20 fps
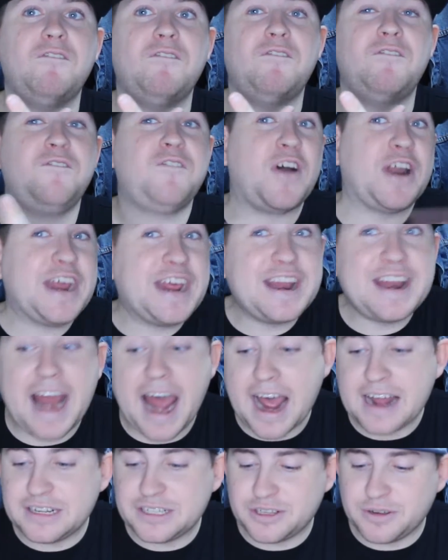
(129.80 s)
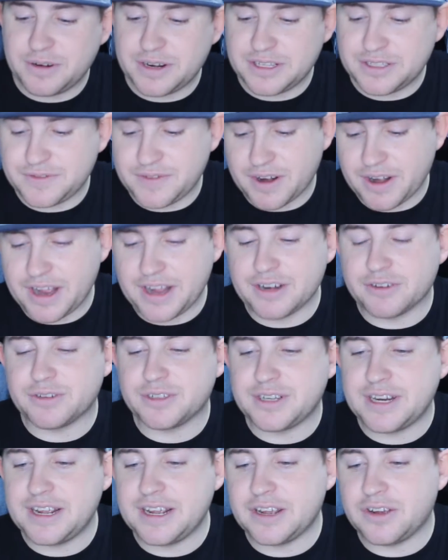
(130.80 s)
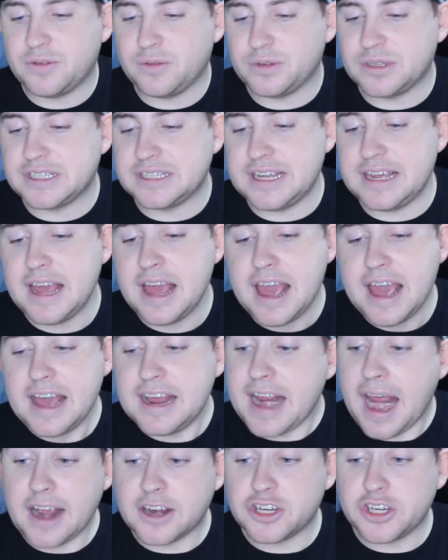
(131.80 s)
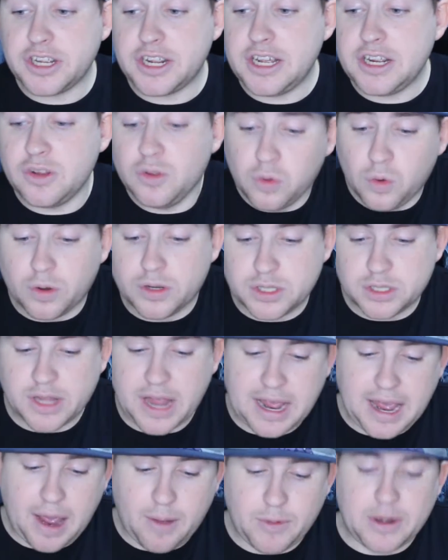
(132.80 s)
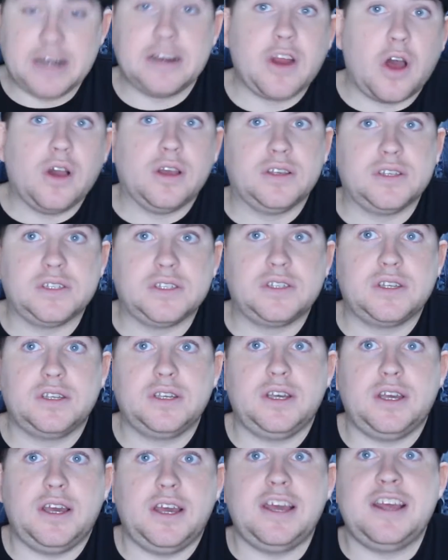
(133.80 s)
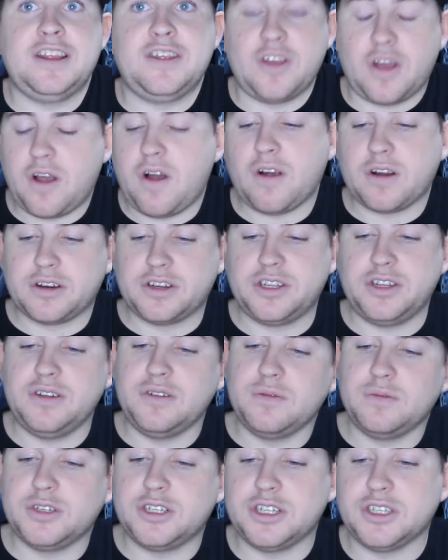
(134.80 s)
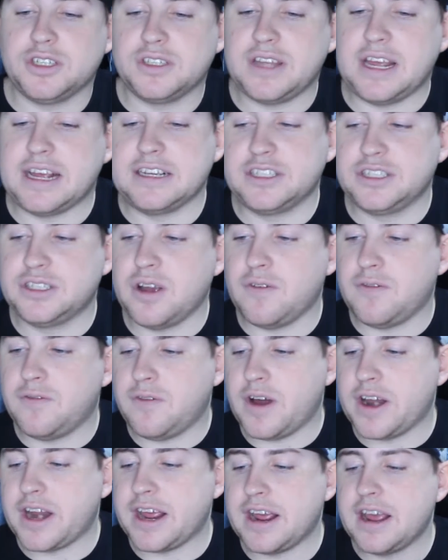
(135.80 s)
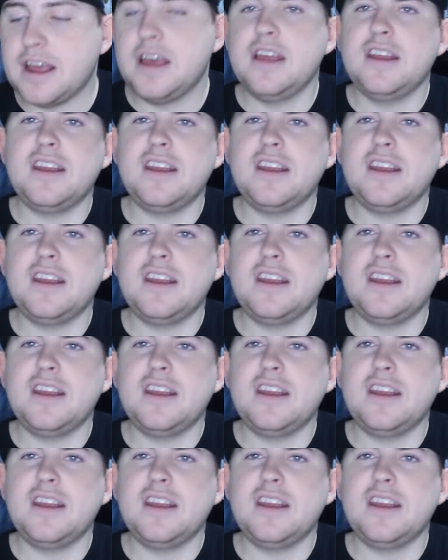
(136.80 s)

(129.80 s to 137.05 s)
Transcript: funny in that, so it is very interesting and cool to see. He looks like how he does in the cartoon, which is so funny.